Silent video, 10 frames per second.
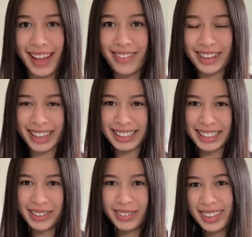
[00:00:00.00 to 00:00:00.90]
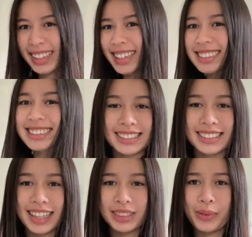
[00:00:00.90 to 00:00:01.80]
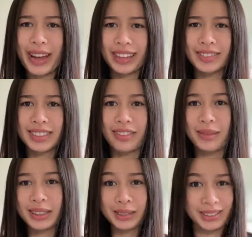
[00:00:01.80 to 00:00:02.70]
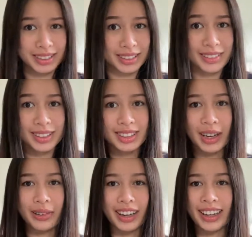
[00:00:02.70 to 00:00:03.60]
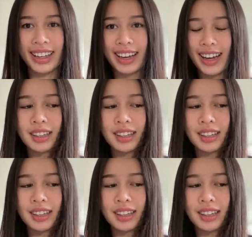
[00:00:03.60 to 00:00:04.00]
everything's over, and it's such a weight lifted off my shoulders. It feels so good.